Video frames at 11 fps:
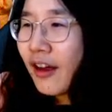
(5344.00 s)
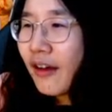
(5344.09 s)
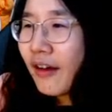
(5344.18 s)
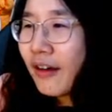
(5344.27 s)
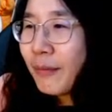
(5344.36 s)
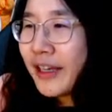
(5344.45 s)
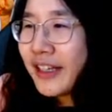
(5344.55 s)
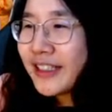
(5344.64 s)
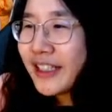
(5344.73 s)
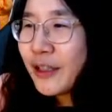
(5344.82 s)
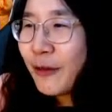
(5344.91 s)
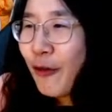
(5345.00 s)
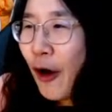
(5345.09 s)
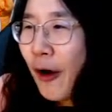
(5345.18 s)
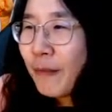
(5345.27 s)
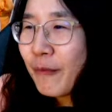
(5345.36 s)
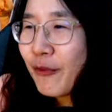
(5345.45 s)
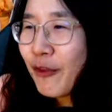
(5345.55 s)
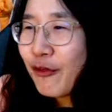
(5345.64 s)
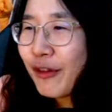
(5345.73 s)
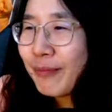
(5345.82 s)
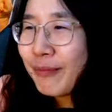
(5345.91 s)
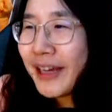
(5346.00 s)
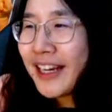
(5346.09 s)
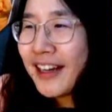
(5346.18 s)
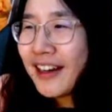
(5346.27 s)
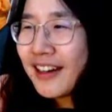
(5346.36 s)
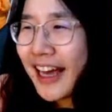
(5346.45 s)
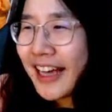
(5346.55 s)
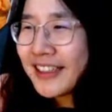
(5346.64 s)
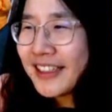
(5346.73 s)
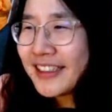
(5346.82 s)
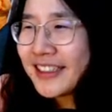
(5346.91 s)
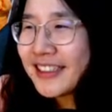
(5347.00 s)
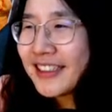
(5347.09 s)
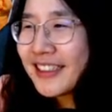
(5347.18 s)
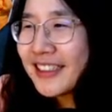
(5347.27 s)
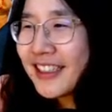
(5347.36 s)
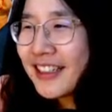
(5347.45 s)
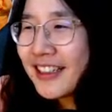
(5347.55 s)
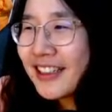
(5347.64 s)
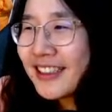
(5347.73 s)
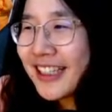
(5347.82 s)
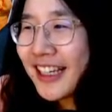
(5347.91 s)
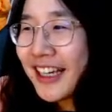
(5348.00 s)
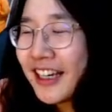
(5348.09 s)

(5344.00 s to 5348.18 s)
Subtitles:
pieces from flipping like this? See?